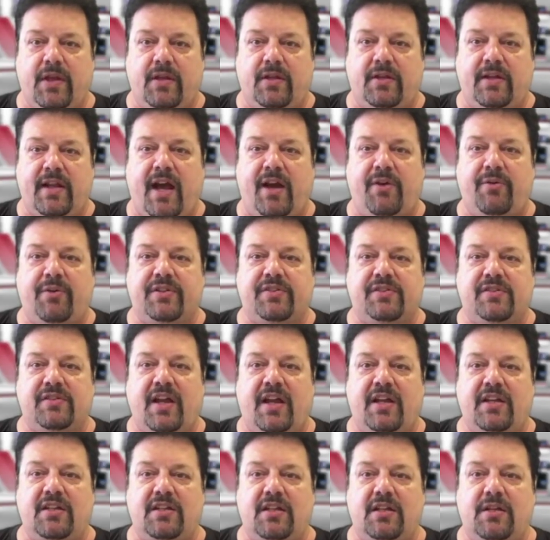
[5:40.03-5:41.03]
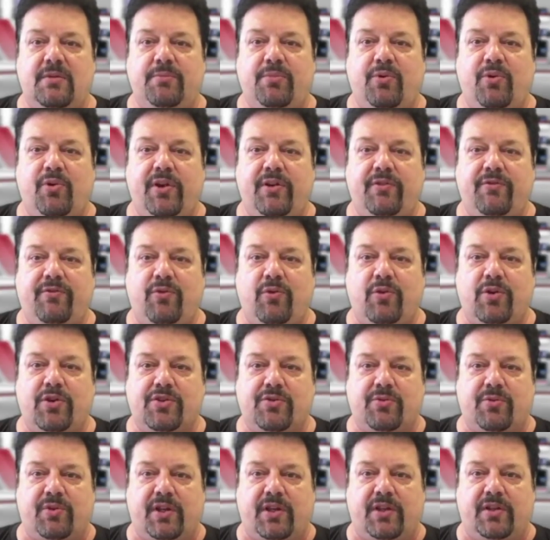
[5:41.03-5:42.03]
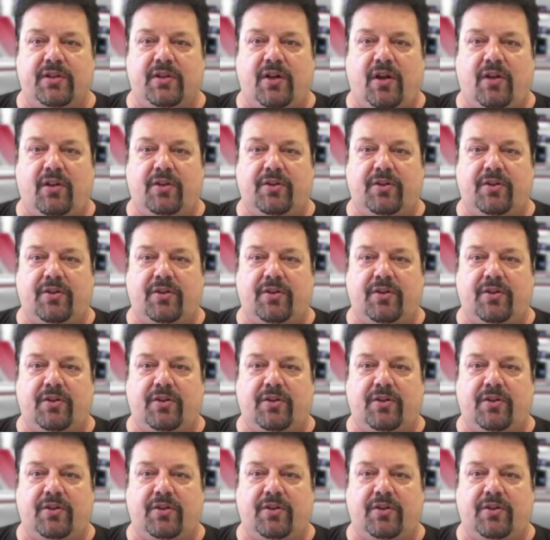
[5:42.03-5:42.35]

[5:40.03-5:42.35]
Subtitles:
Now it's $19.4 trillion.